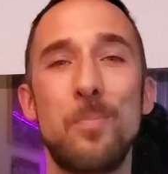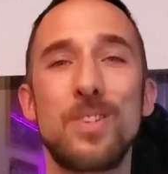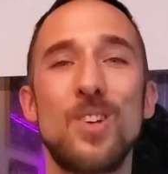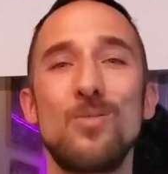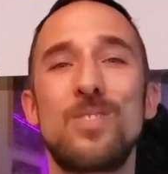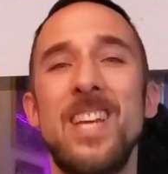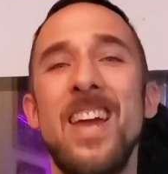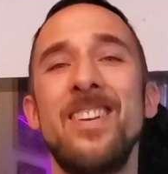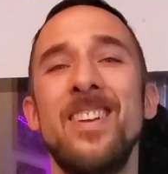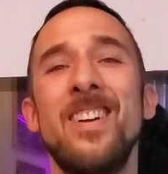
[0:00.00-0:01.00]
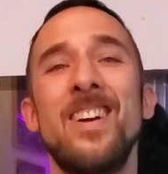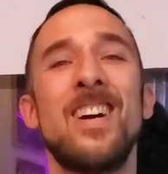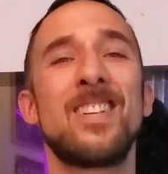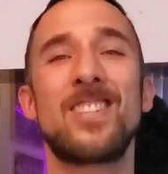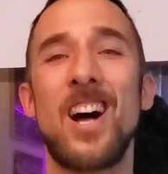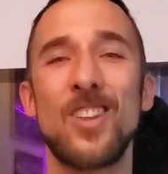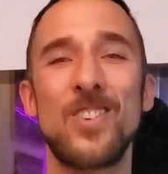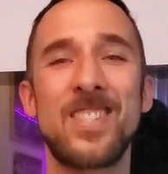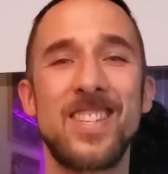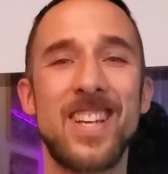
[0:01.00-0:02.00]
Episode 10,
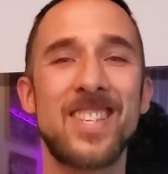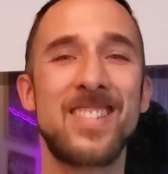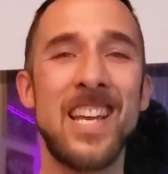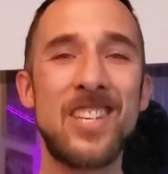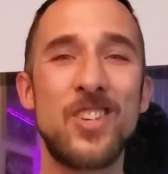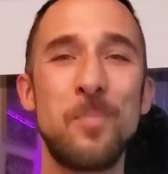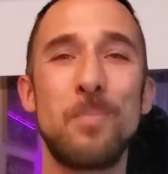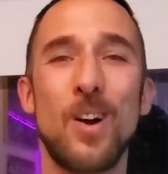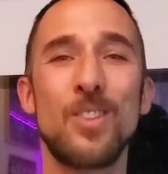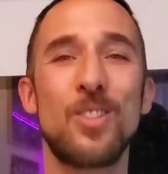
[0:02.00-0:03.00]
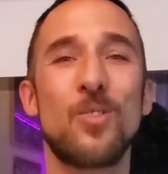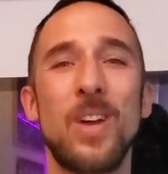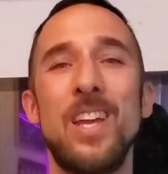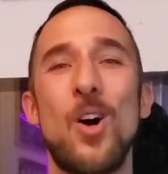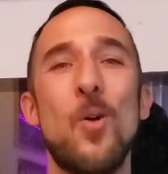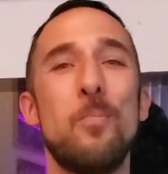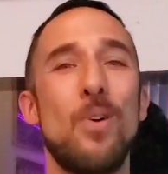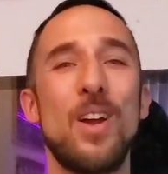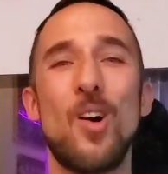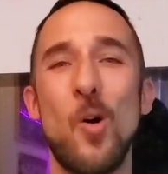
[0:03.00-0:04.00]
Tolerance's Extinction, Part 3. Oh
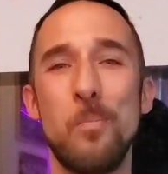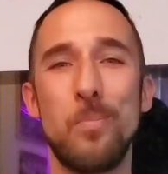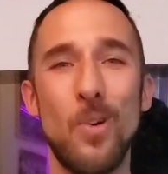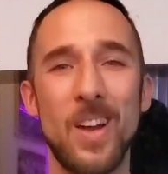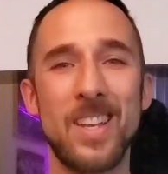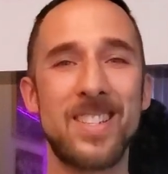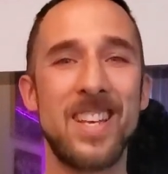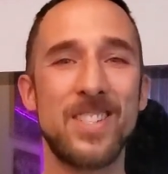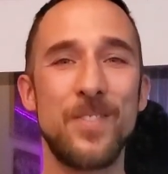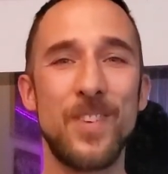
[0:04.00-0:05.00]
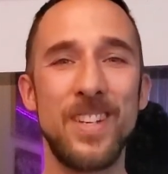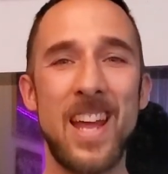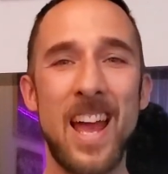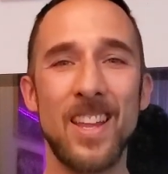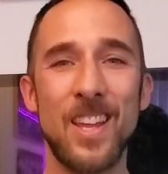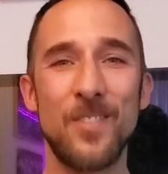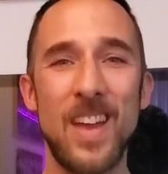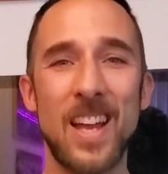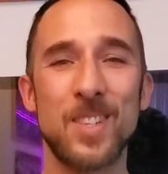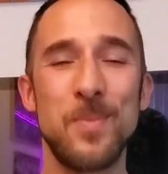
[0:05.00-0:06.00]
boy, season finale
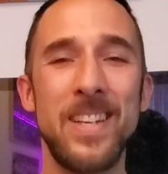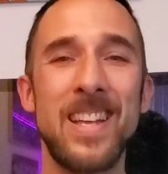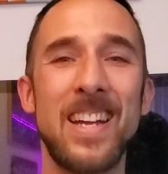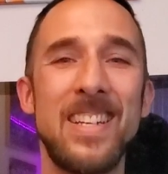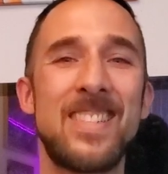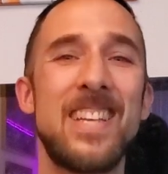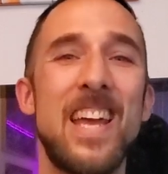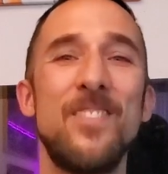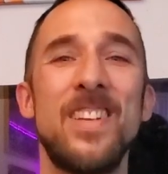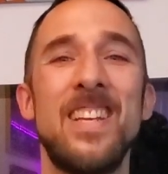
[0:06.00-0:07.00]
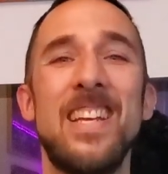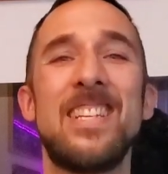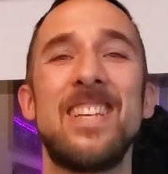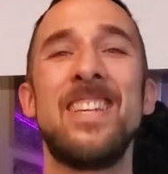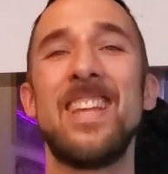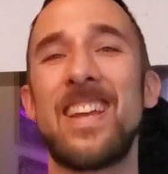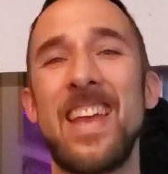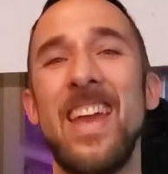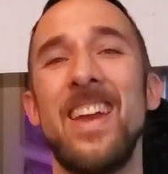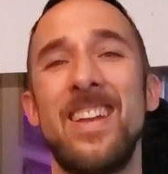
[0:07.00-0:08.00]
of X-Men 97 is in the
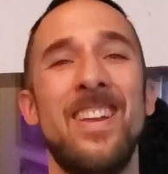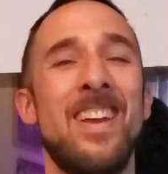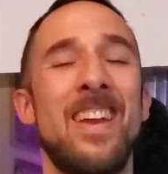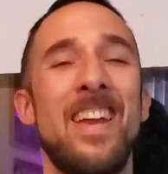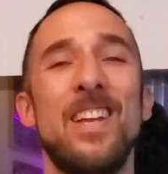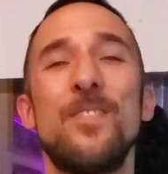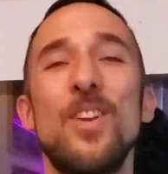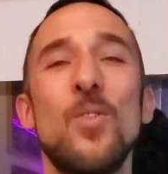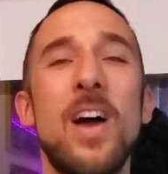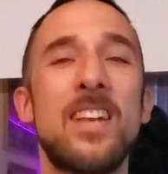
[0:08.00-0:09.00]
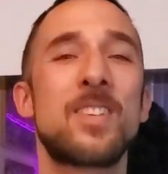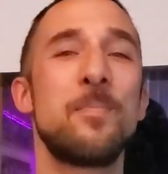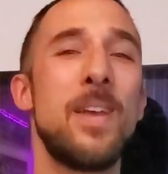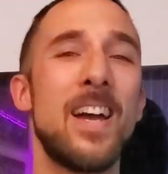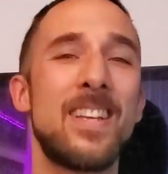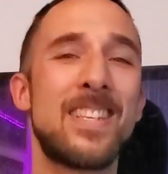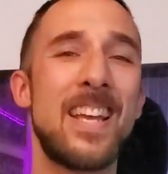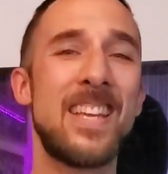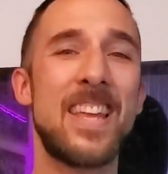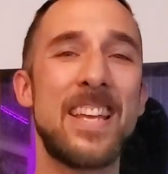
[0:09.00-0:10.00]
can. And if you ask me, I'd
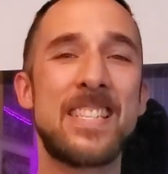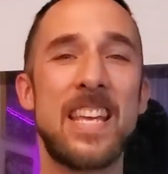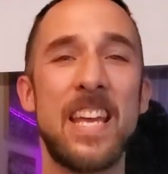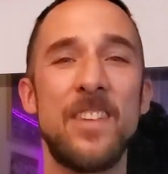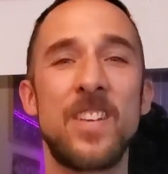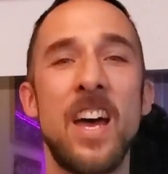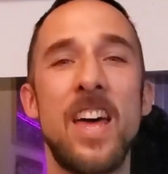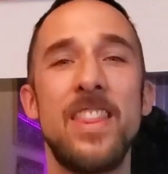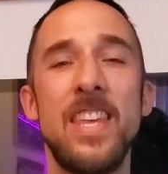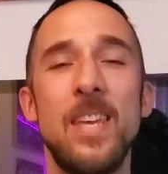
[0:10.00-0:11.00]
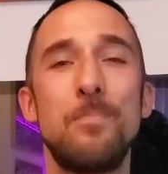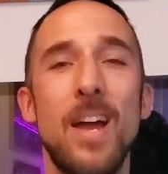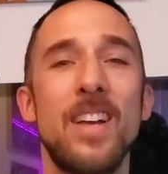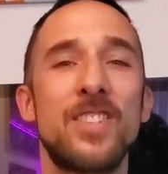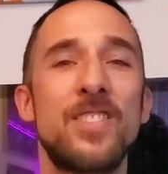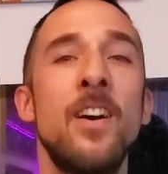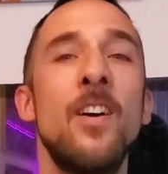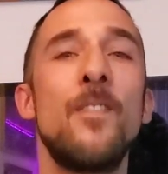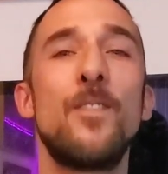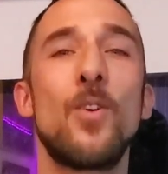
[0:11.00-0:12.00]
say they saved the best
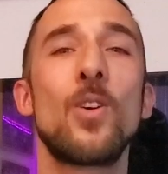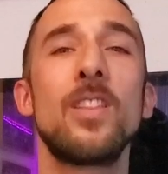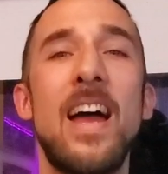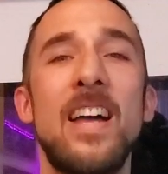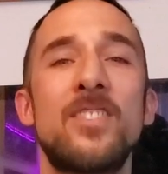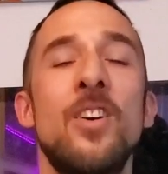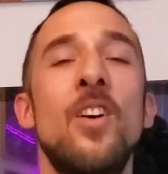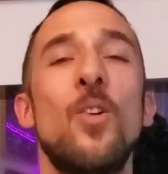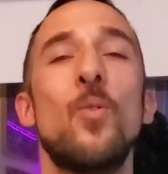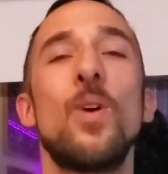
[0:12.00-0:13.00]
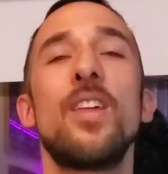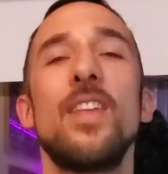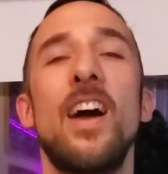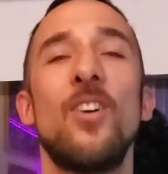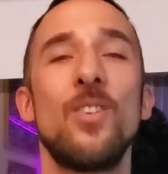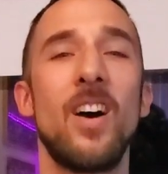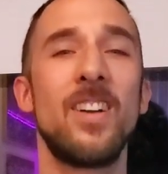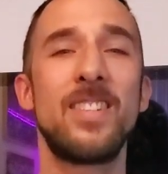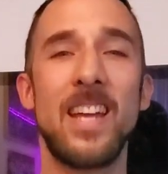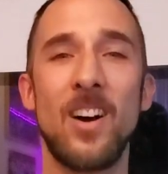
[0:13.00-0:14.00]
for last, without
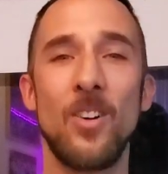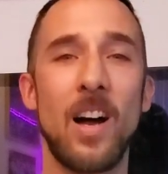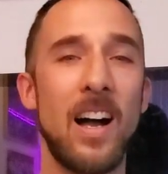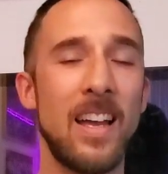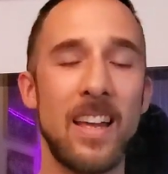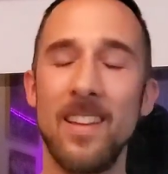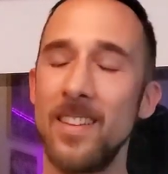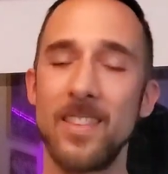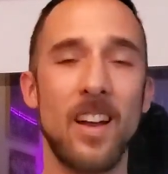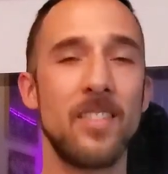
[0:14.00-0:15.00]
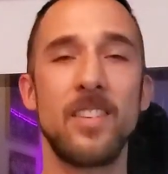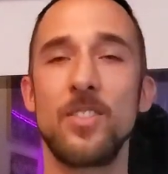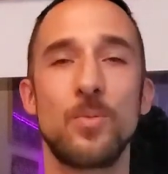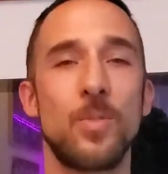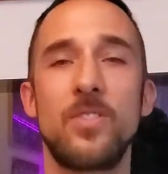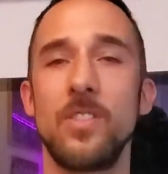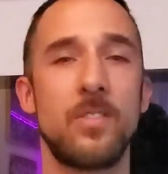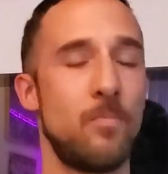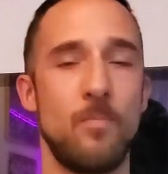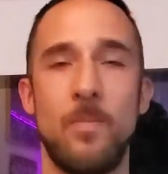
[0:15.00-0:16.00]
a doubt. I thought this was
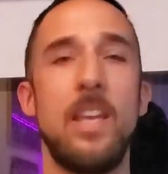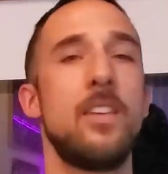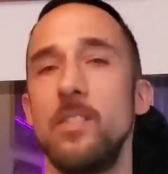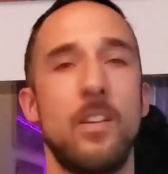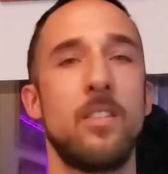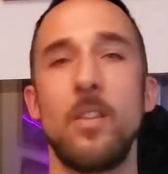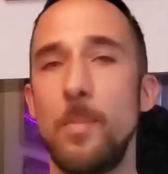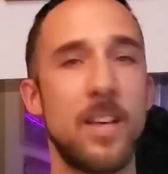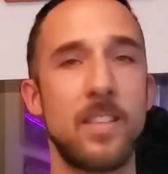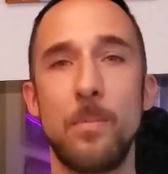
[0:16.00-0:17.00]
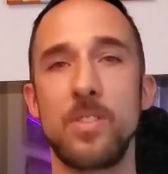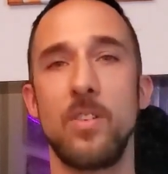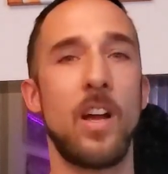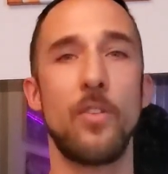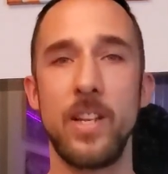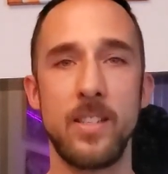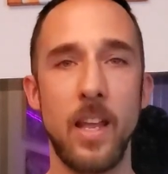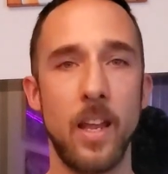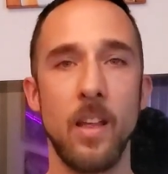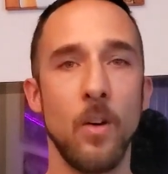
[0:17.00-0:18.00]
just easily the best episode. I already
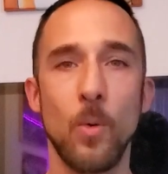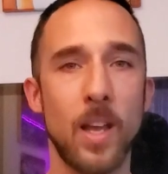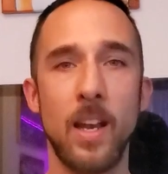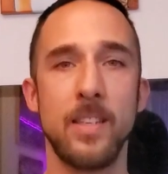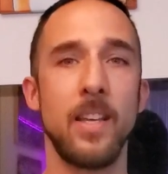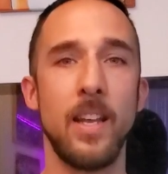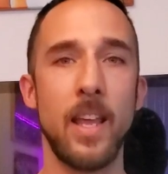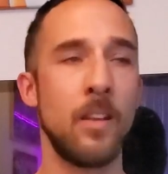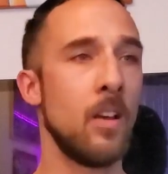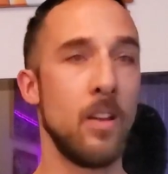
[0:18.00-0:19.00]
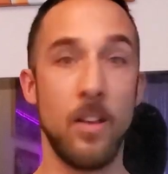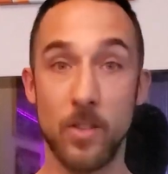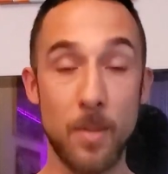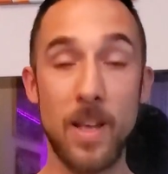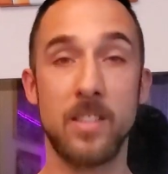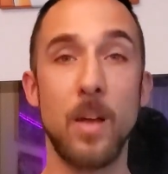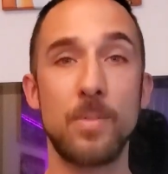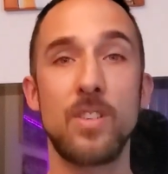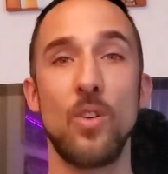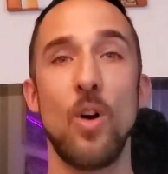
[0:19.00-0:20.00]
said it. What can I say it again? It was the best
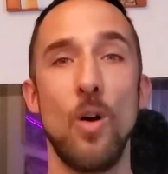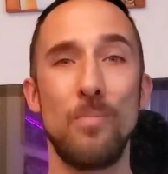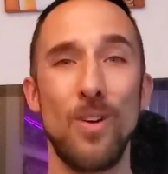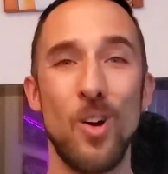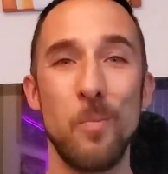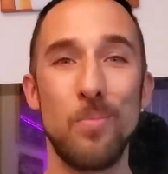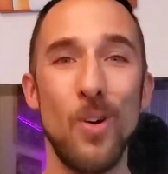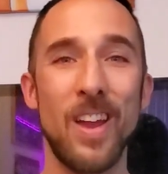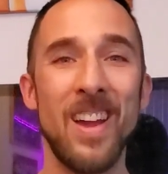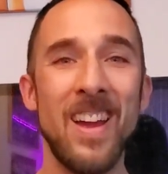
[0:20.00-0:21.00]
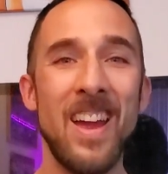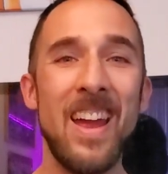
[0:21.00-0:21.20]
episode. Oh boy.